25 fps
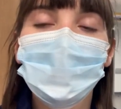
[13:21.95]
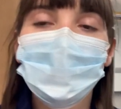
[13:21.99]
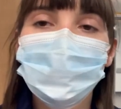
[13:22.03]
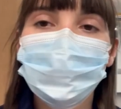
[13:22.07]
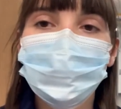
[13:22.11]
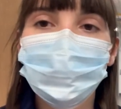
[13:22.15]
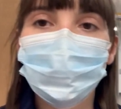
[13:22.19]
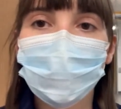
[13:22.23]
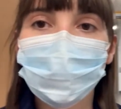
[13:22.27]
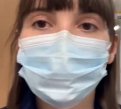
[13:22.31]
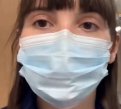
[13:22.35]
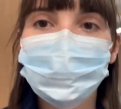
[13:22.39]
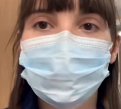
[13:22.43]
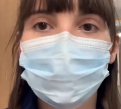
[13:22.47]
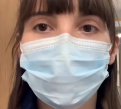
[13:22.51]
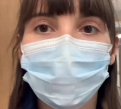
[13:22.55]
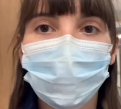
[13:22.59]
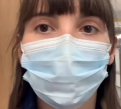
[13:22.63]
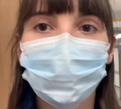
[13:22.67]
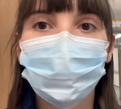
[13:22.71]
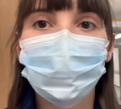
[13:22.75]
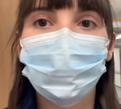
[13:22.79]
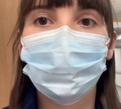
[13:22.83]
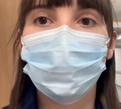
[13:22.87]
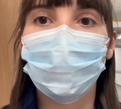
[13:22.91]
So I'm just going
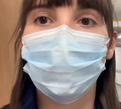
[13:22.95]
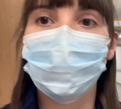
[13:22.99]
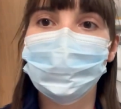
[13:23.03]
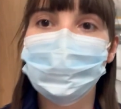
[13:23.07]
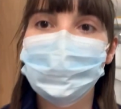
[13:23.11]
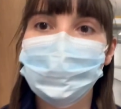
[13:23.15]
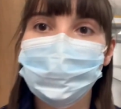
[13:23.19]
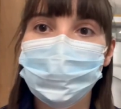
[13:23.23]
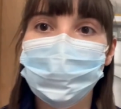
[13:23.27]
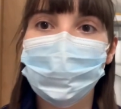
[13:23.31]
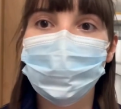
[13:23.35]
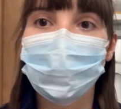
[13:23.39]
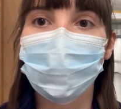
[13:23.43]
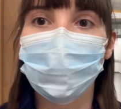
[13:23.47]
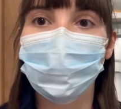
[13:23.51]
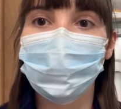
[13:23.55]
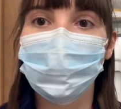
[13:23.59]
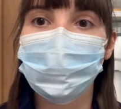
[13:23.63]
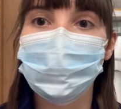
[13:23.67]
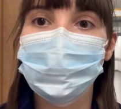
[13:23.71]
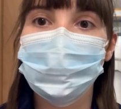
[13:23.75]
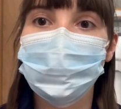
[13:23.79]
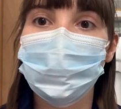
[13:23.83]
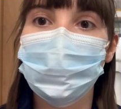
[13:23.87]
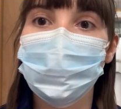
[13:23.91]
to go and see a
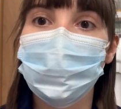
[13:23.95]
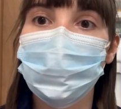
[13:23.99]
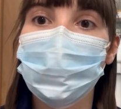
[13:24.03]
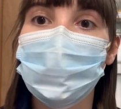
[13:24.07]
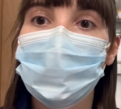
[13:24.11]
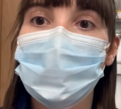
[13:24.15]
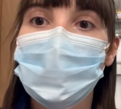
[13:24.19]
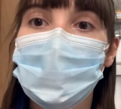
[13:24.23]
little